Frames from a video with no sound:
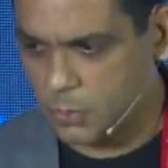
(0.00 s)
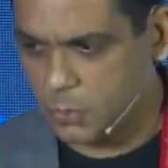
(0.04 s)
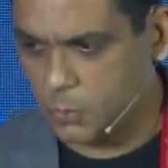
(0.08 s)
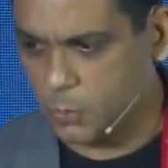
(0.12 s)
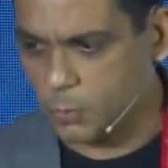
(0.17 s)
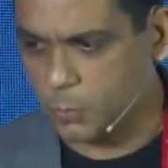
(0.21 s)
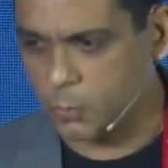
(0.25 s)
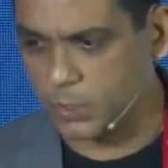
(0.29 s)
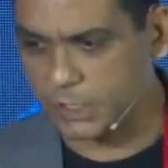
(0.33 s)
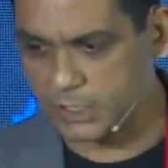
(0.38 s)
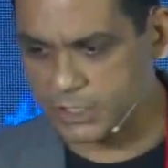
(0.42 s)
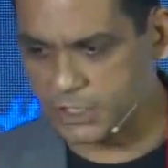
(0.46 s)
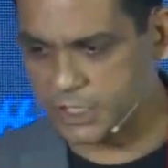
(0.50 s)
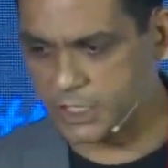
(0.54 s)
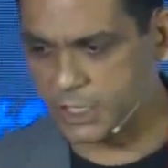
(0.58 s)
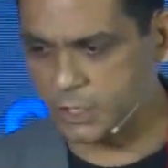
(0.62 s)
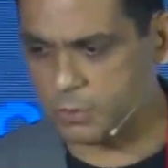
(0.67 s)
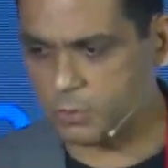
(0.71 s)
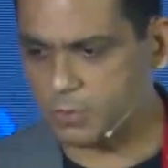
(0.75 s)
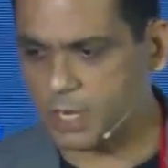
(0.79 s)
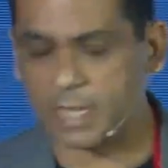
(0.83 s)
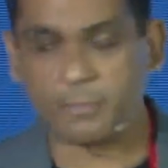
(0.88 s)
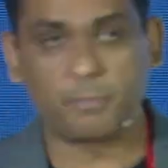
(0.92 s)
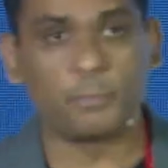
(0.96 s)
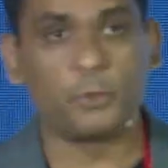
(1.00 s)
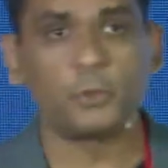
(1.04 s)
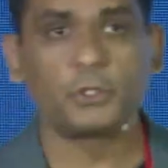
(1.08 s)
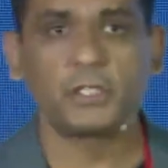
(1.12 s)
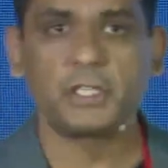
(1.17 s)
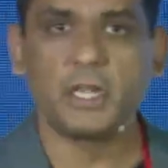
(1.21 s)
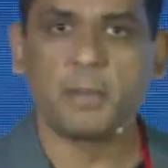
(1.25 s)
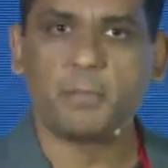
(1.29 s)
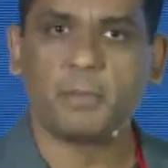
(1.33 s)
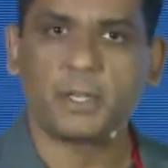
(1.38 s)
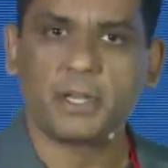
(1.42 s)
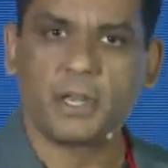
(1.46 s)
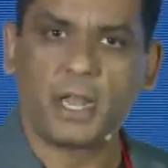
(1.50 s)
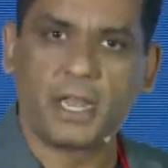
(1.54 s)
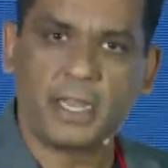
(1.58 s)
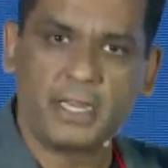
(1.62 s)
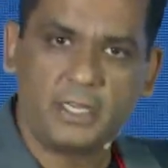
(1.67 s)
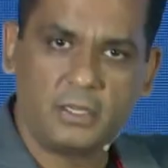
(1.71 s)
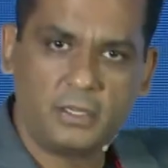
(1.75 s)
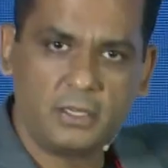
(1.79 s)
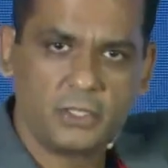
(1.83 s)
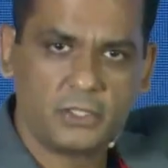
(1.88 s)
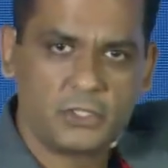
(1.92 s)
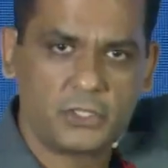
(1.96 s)
We'll see you at booth number 9,
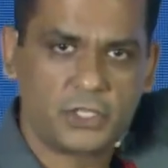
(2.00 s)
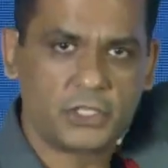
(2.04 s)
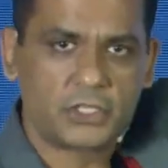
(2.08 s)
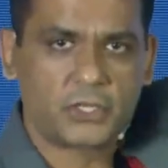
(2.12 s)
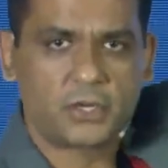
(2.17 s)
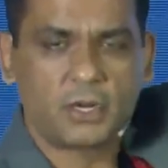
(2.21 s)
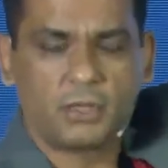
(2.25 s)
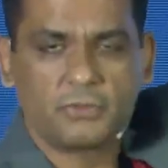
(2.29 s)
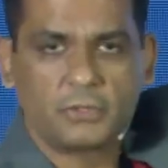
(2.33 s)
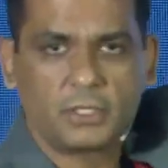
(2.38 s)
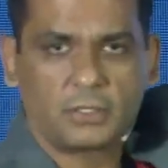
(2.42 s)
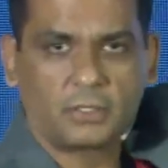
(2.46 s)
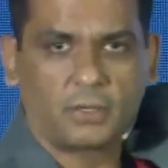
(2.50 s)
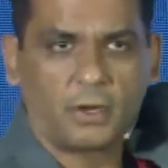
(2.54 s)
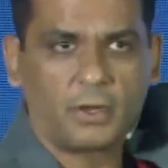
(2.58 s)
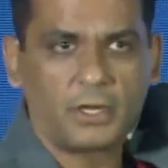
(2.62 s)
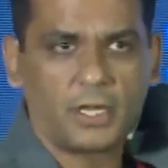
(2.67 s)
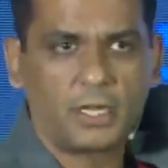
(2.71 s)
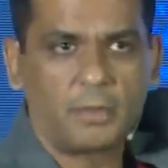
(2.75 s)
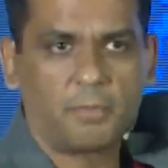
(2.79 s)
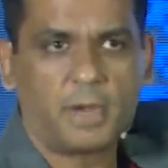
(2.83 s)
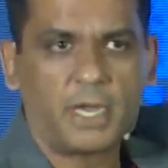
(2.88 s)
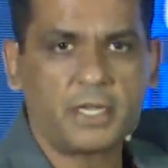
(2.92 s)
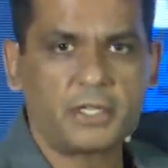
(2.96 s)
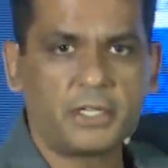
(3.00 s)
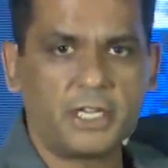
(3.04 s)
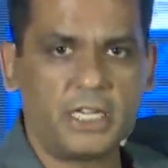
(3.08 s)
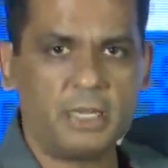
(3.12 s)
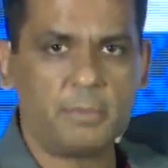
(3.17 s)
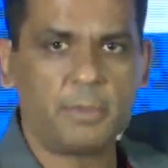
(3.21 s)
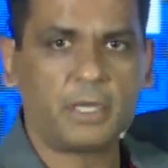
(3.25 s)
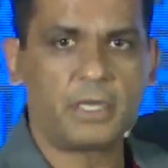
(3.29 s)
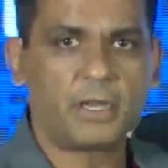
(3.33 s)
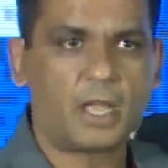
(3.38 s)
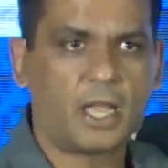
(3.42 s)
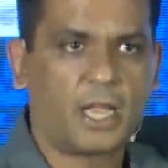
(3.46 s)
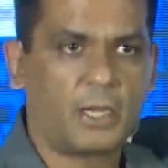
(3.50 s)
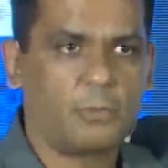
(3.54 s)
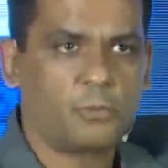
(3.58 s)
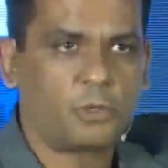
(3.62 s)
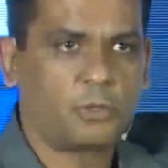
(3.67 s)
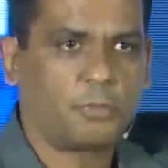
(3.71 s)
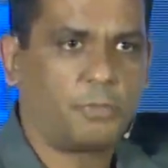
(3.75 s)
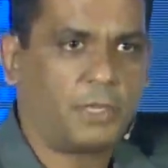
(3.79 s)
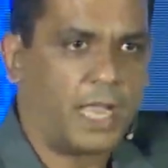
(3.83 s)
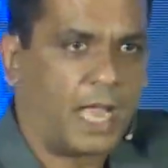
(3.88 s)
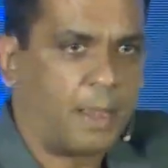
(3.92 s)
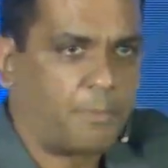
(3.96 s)
just around the corner. My team and I would
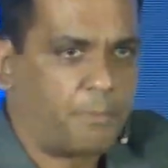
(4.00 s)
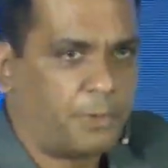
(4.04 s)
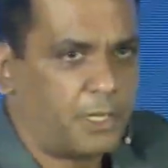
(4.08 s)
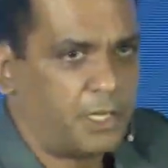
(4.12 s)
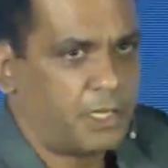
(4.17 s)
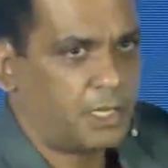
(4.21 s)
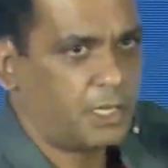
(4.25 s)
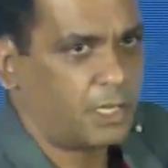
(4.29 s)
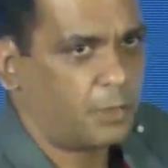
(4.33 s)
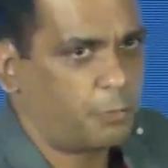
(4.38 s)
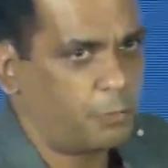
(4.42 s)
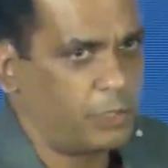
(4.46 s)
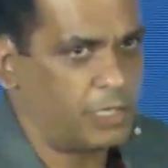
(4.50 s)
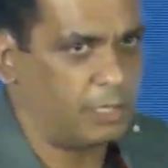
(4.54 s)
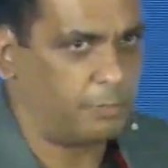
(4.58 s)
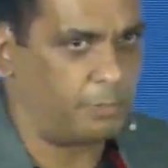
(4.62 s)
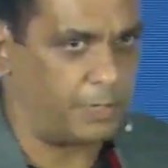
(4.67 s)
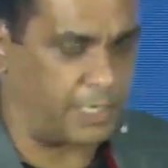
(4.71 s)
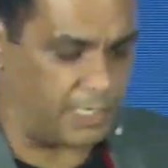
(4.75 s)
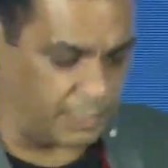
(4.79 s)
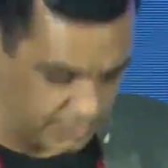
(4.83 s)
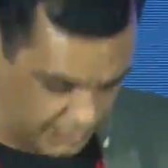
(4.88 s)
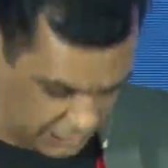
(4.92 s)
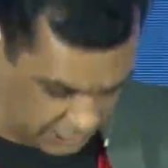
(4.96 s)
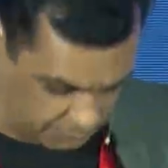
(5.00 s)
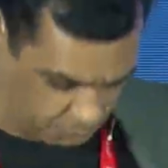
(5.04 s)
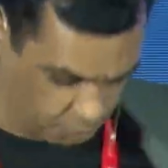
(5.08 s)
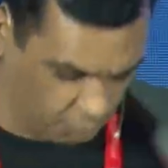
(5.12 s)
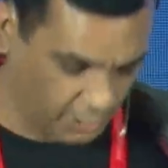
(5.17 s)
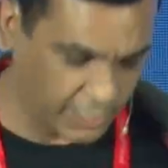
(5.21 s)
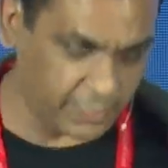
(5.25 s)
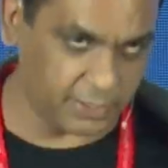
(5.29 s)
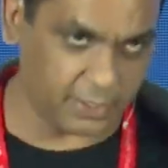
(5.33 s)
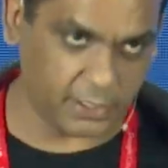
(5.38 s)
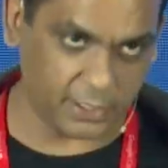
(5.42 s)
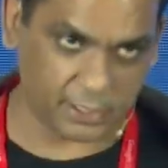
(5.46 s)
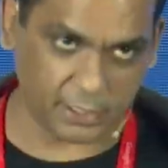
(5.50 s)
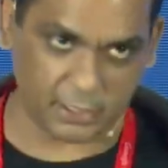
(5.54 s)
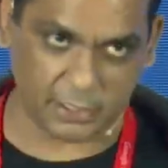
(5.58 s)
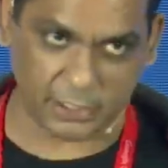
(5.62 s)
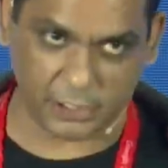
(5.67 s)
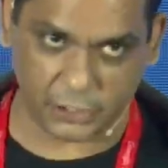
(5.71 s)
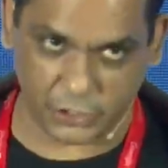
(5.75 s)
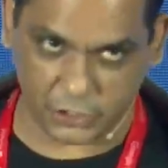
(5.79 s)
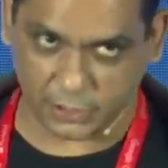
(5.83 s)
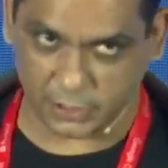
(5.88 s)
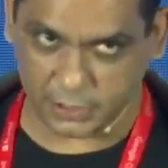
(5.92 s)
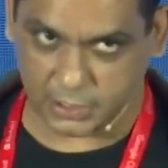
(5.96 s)
be happy here. We'll be in these Bright Data
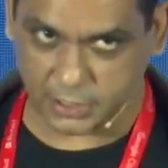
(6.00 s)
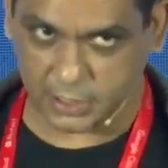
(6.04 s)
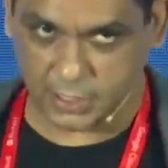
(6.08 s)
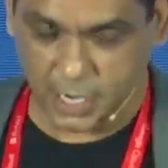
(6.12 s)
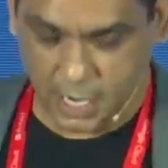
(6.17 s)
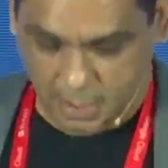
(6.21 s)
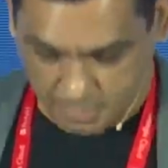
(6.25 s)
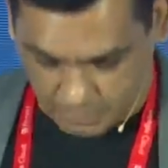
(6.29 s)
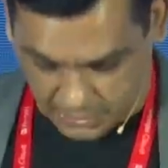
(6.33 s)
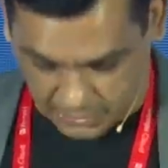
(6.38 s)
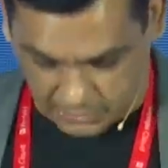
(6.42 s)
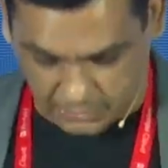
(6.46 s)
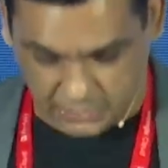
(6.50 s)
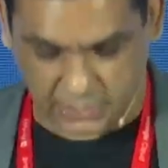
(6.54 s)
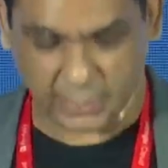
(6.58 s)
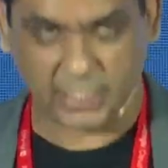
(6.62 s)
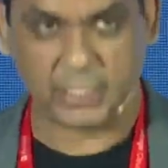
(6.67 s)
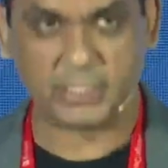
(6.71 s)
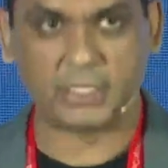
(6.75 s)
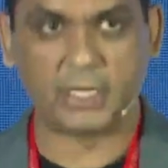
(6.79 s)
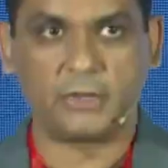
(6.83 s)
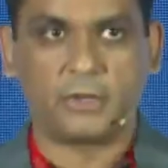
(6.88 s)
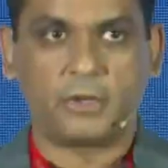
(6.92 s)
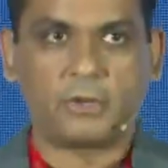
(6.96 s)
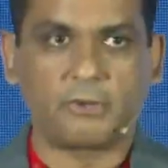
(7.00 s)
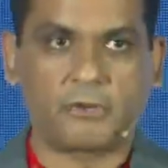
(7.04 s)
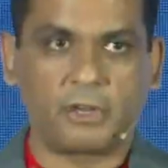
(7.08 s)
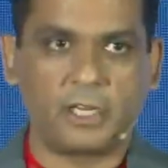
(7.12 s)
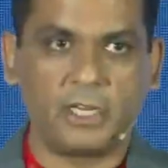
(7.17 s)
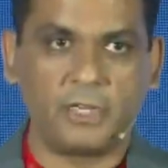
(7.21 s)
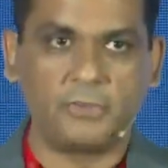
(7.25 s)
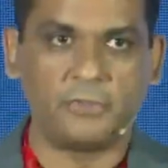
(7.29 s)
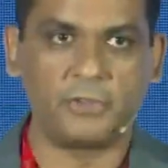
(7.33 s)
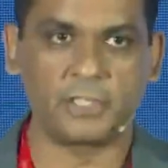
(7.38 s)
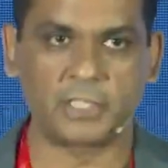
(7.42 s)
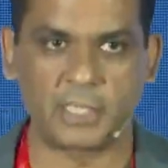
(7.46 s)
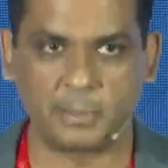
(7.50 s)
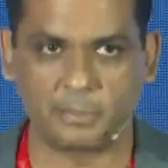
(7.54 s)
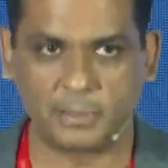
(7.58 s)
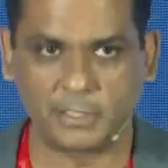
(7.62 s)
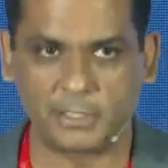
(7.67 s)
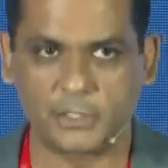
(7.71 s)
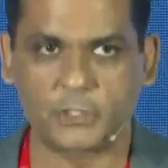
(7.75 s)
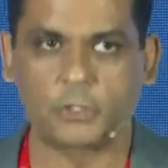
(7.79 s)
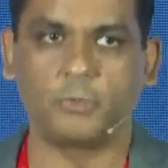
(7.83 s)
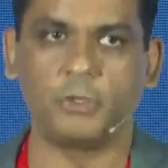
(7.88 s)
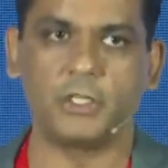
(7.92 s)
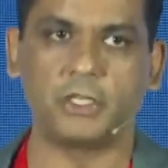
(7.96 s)
t-shirts because these are not really visible,
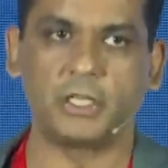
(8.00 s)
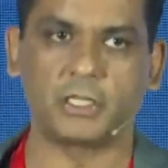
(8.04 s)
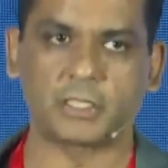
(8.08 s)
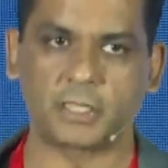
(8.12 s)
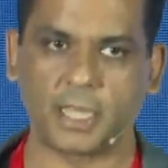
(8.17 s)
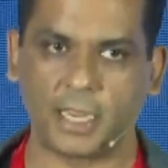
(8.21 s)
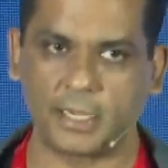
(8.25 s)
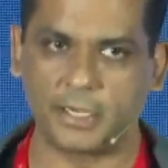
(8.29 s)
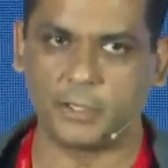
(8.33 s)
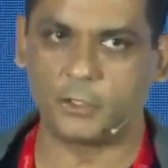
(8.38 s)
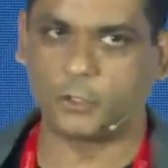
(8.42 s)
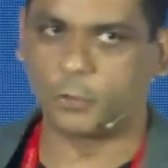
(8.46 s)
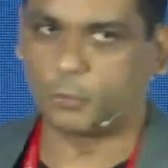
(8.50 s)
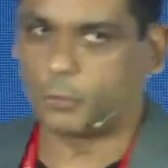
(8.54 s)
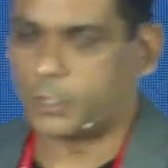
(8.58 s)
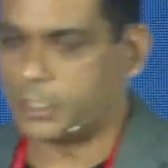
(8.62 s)
so we decided to wear